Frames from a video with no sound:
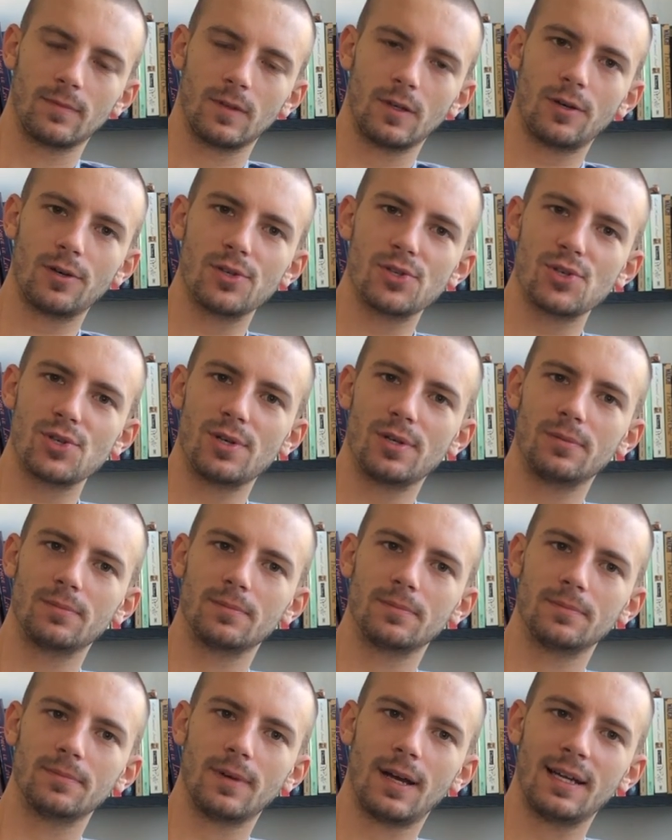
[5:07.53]
Also,
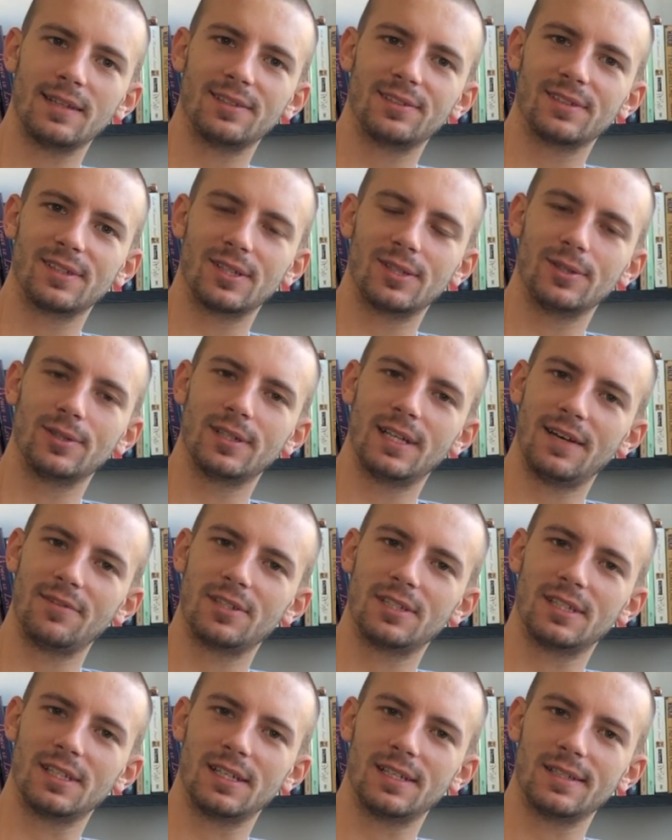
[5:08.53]
under the hood
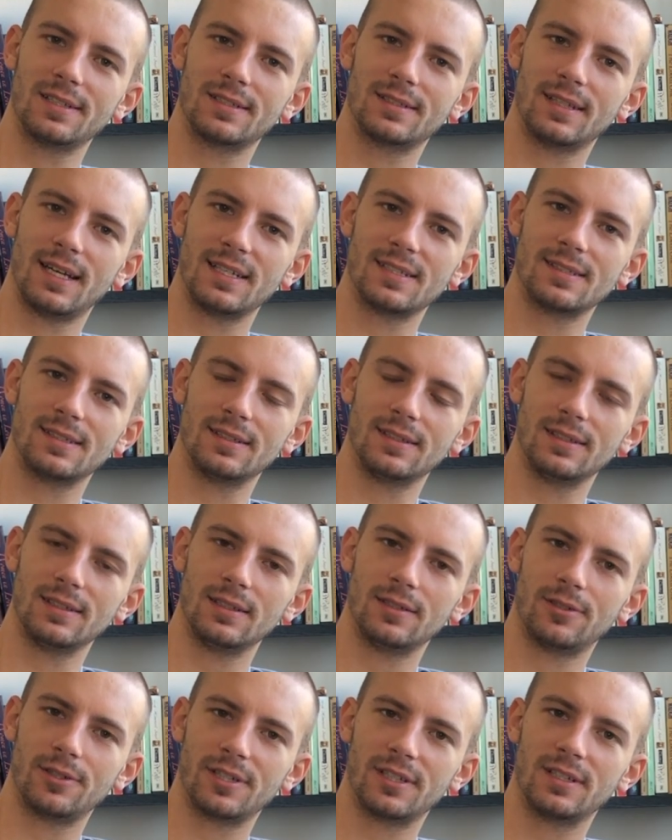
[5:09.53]
everything is nicely
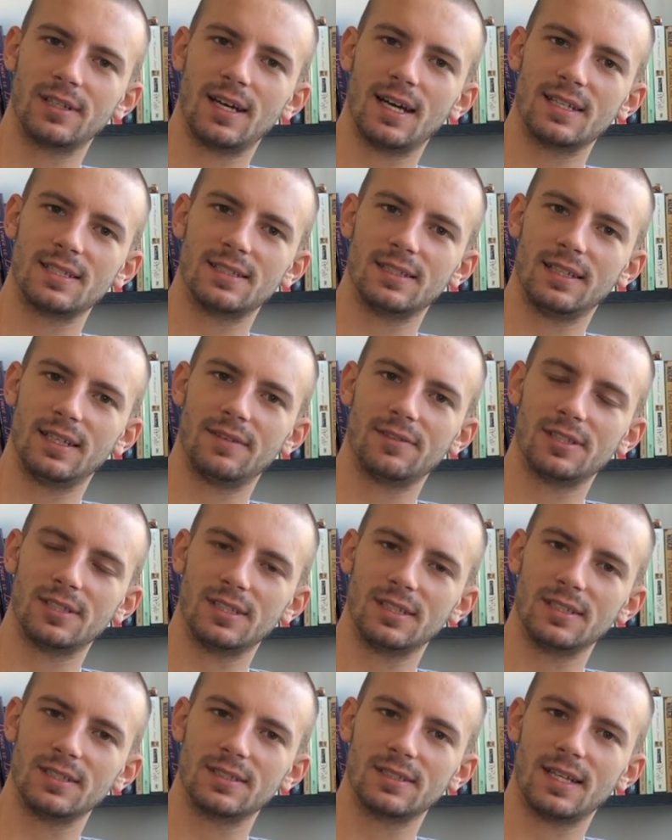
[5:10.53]
organized and
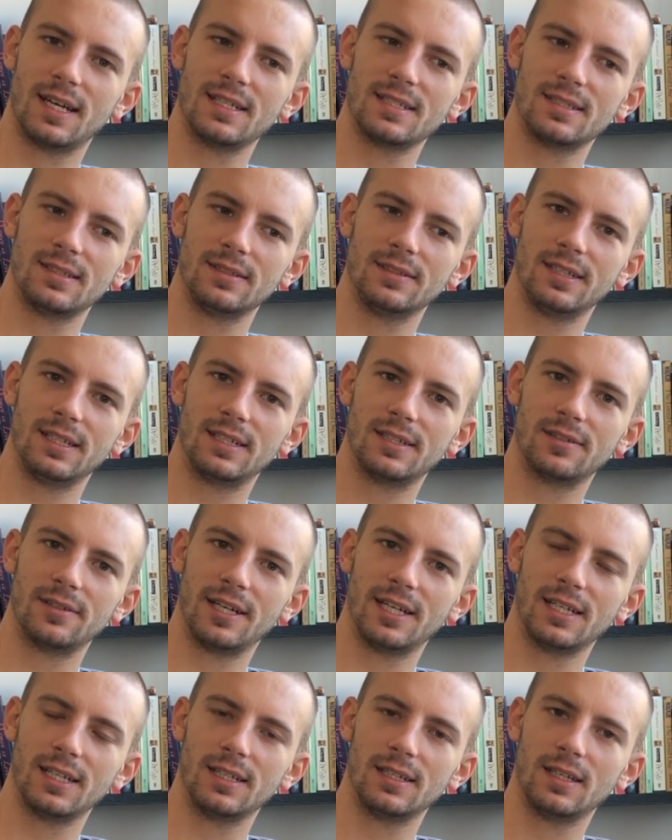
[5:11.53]
everything is nicely
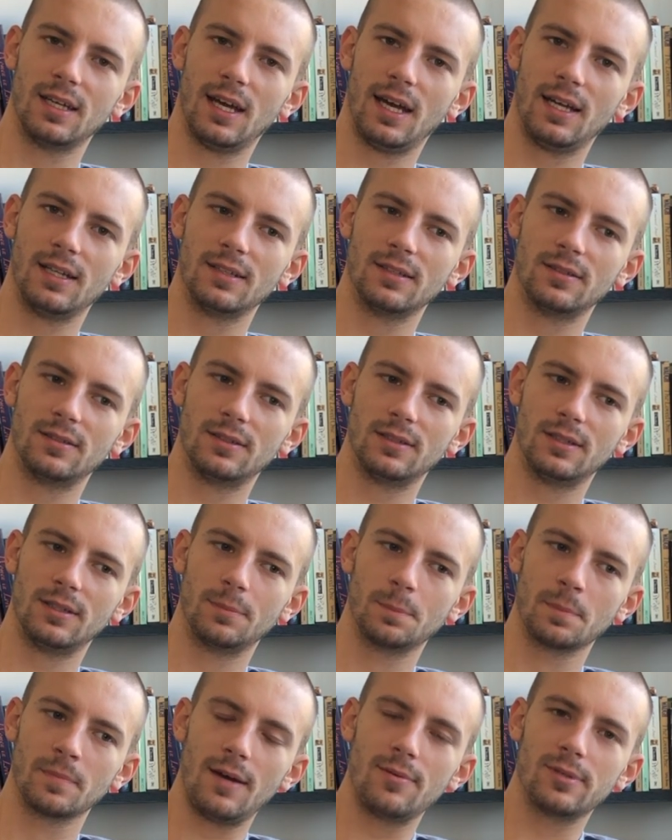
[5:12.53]
decorated, and
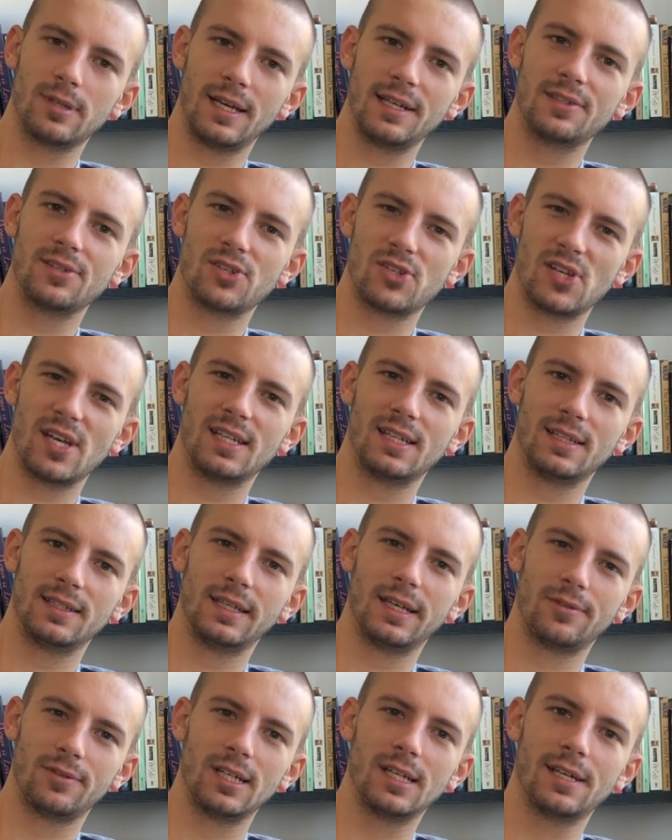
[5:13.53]
I would like to say that
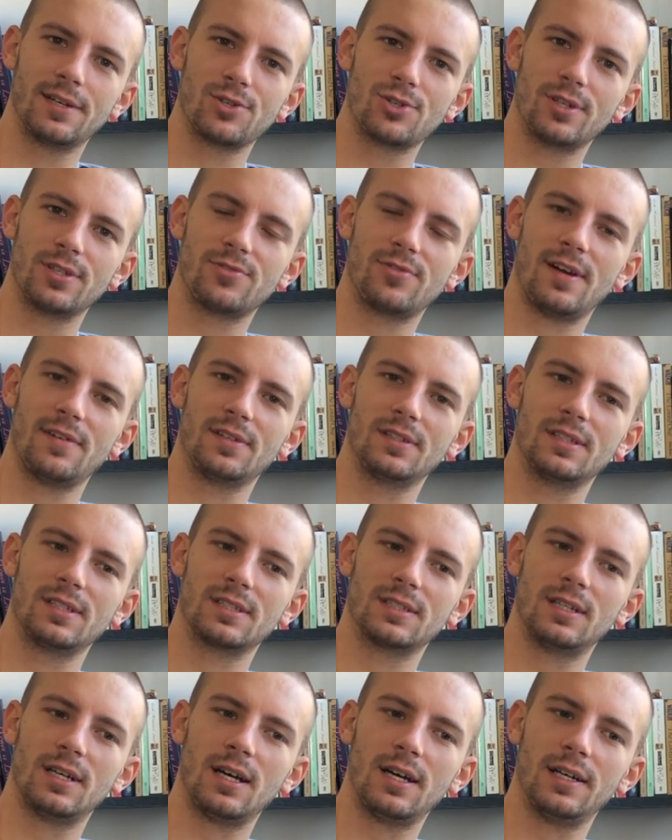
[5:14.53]
I really enjoy driving
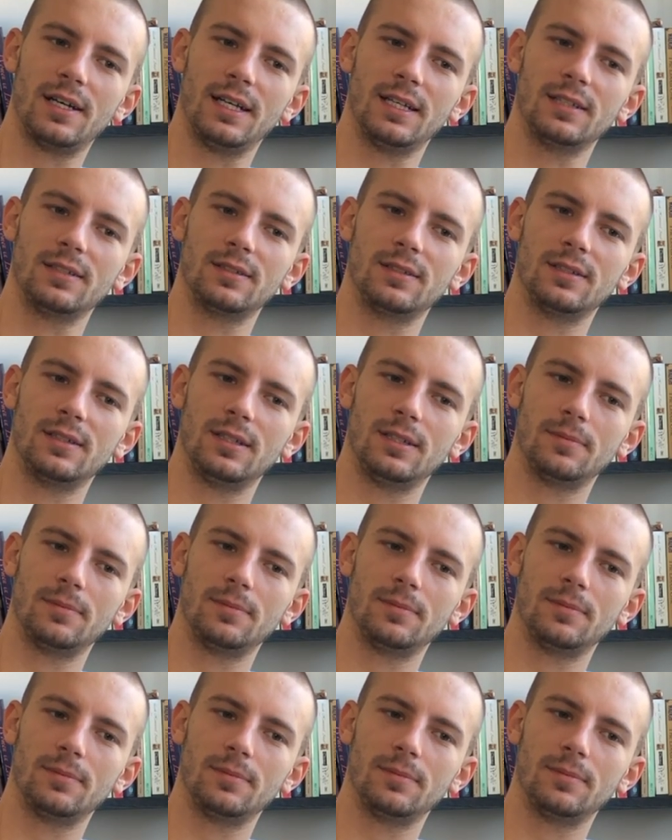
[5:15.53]
this car, and